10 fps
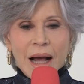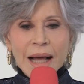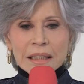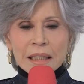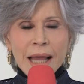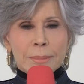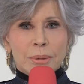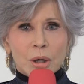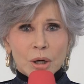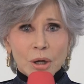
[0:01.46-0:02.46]
I slap
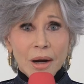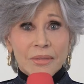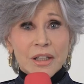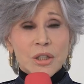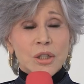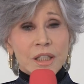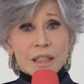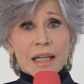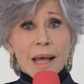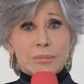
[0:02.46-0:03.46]
her, and then she
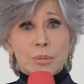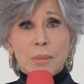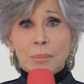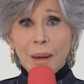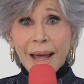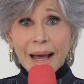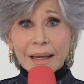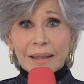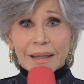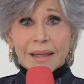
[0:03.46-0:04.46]
slaps me back.